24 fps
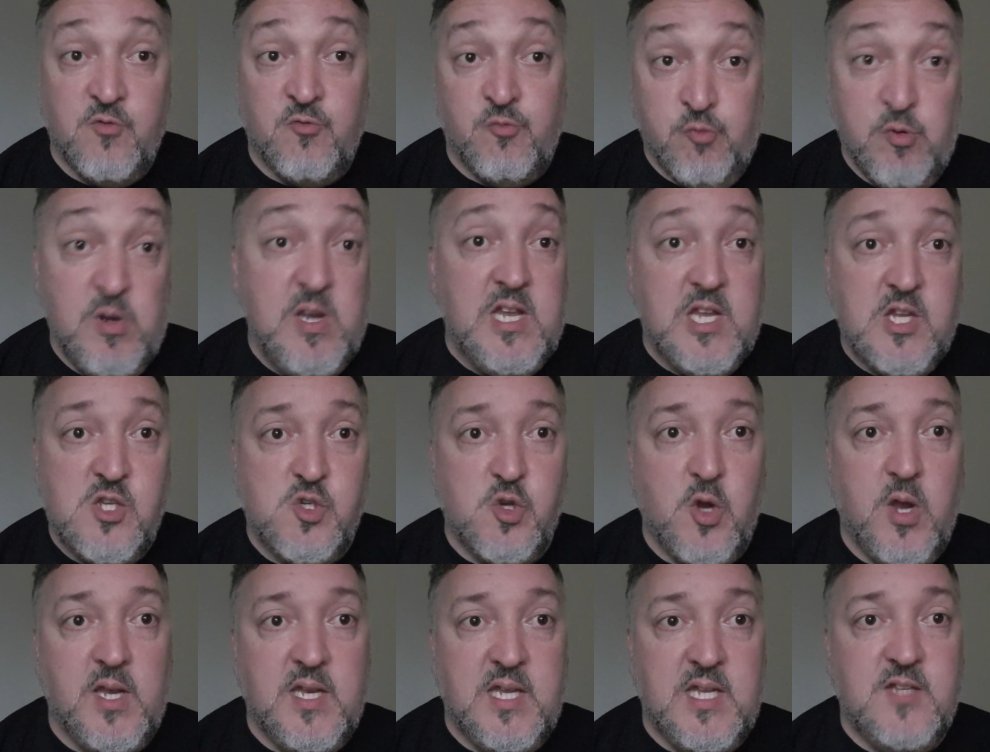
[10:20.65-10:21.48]
really
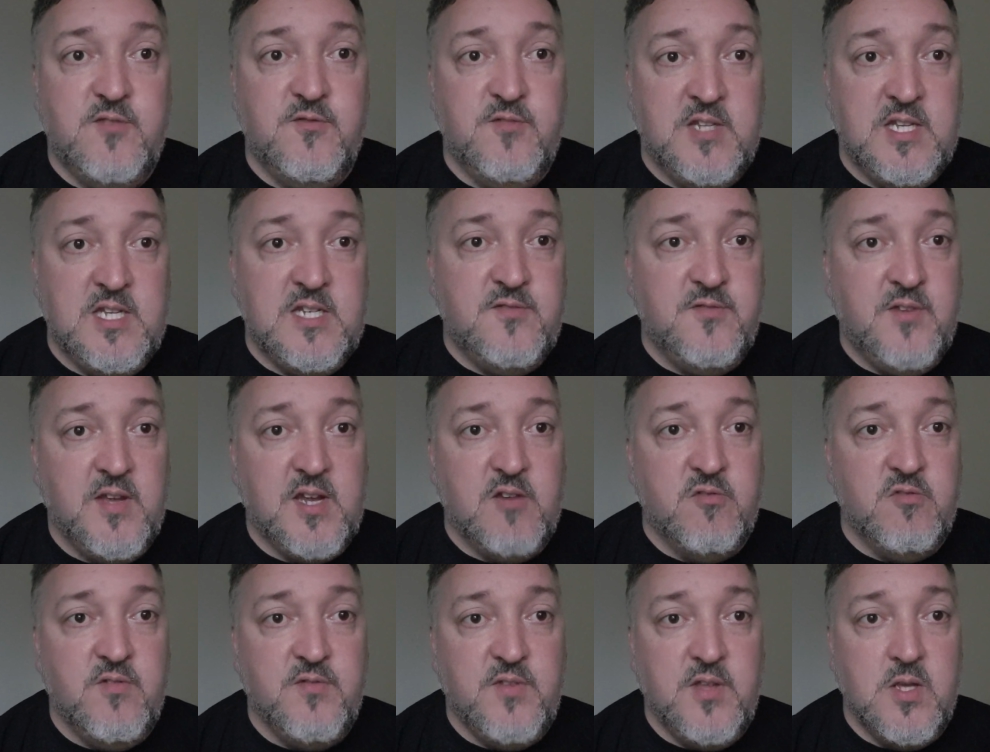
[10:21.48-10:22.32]
enjoying these
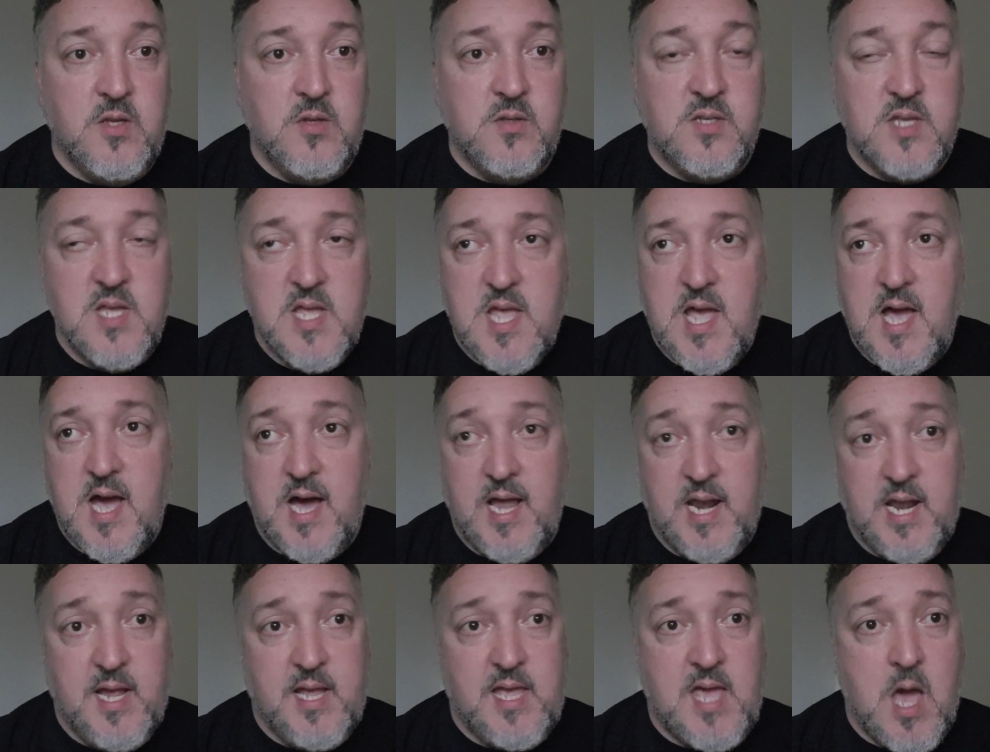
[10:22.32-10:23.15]
figure reviews,
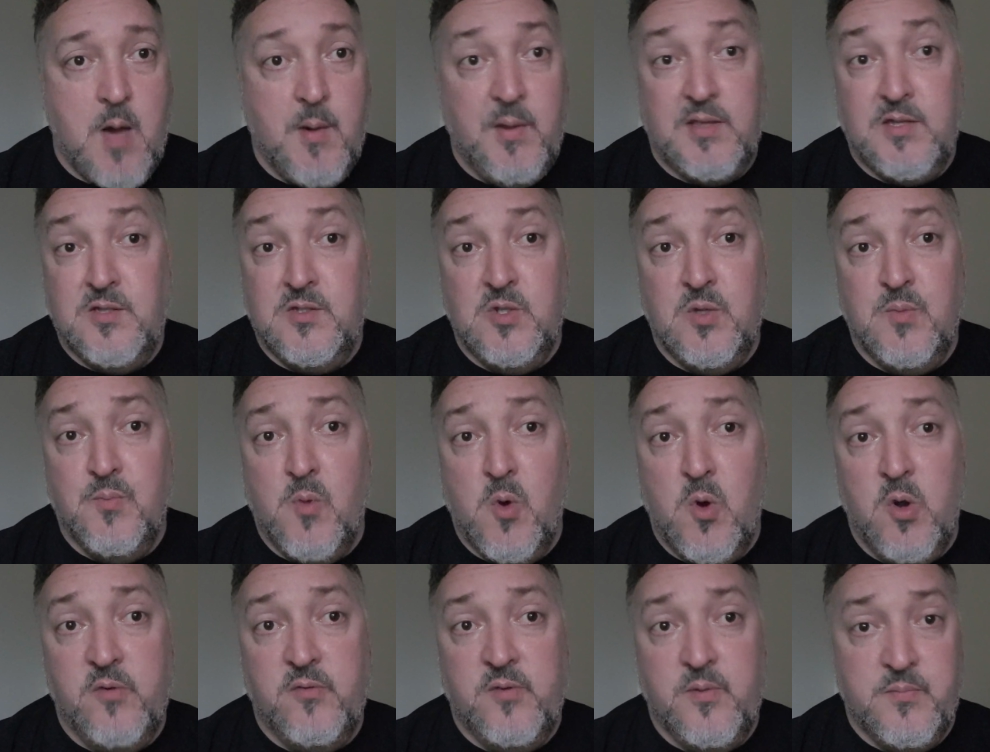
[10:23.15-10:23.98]
and I can't wait to do
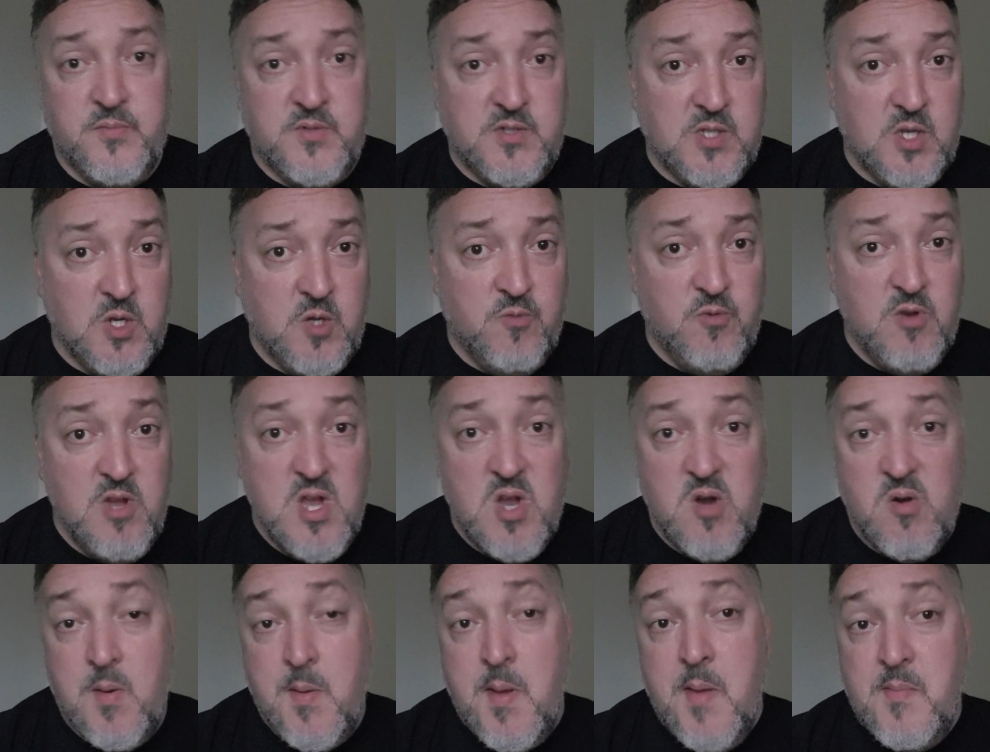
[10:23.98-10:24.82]
more of them. So
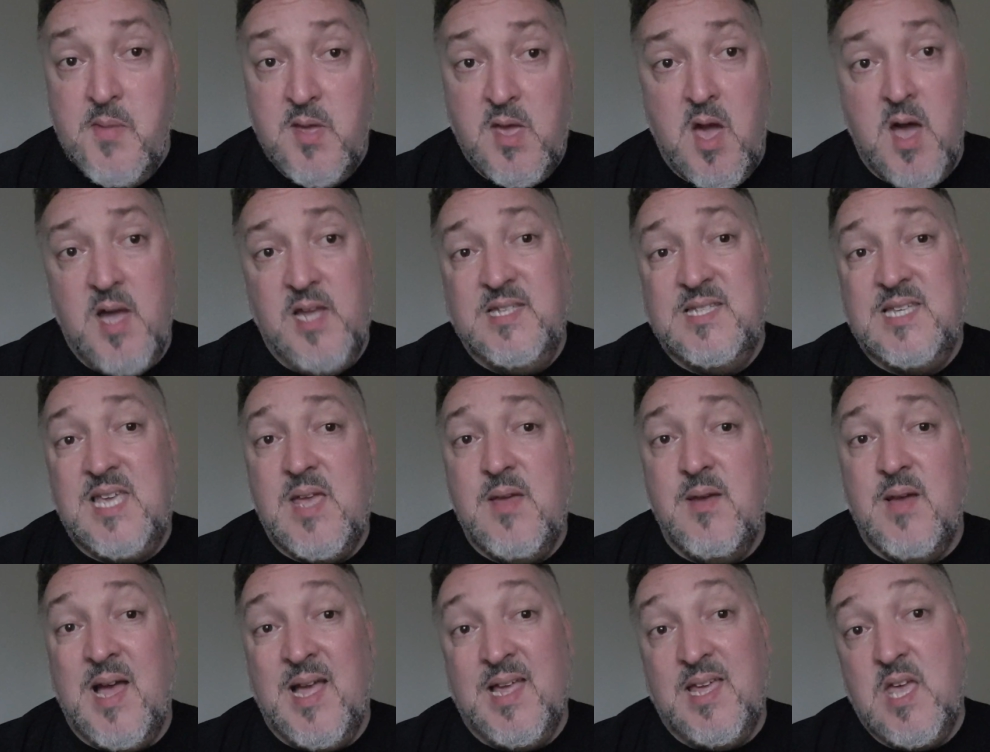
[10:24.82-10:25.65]
remember, guys
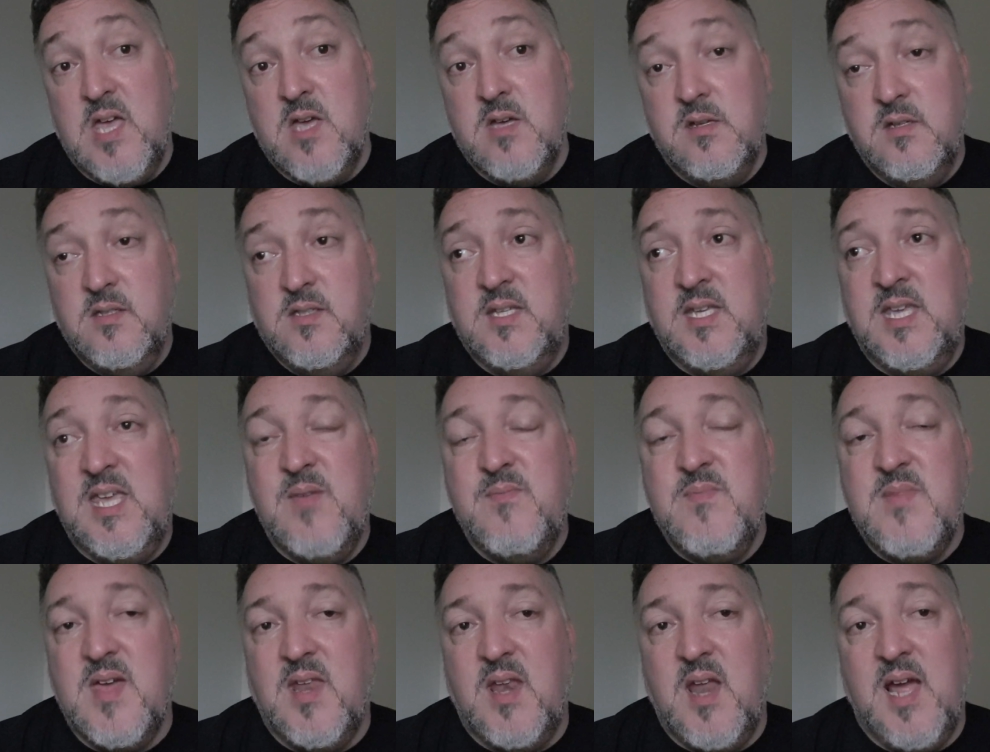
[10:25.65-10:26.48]
and girls,
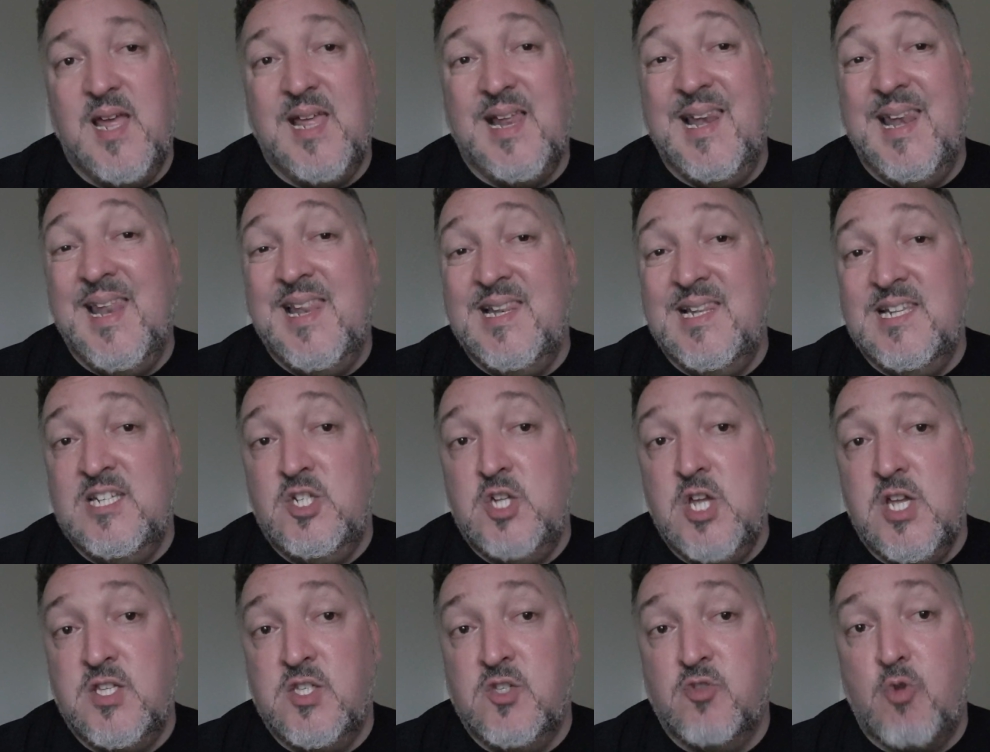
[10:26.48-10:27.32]
give me a like,
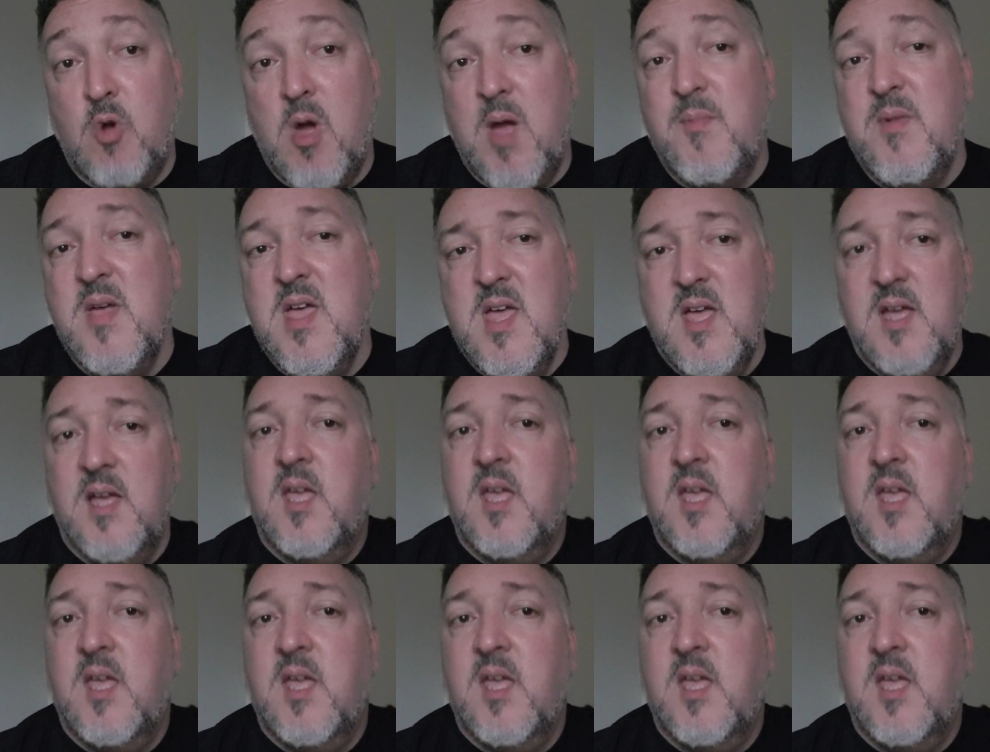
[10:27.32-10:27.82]
share, subscribe.